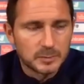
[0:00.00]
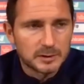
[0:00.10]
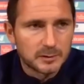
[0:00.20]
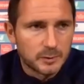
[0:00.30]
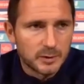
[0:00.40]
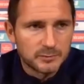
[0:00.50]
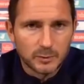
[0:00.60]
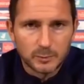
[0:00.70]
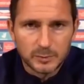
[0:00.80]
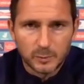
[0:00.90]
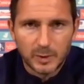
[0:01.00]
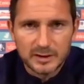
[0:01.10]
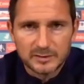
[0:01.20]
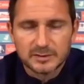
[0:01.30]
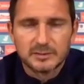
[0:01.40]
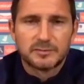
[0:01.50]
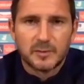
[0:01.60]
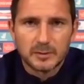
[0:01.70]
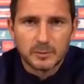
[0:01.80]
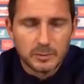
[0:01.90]
And whoever would await us in the
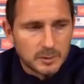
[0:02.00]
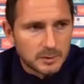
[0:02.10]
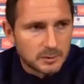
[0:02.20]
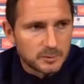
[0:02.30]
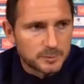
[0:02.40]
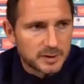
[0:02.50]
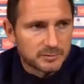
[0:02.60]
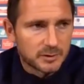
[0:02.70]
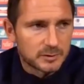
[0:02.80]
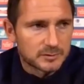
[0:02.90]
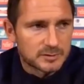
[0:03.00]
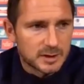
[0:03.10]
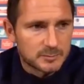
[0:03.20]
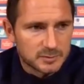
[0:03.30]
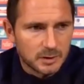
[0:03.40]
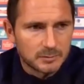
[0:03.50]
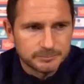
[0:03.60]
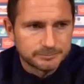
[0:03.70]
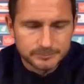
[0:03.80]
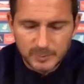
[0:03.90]
final would be a very good team. So
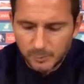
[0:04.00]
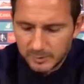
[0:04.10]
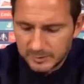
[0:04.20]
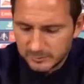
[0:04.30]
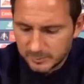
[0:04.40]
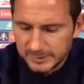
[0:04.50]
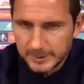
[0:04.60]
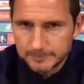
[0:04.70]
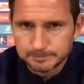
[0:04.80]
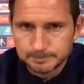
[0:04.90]
the work is to be done.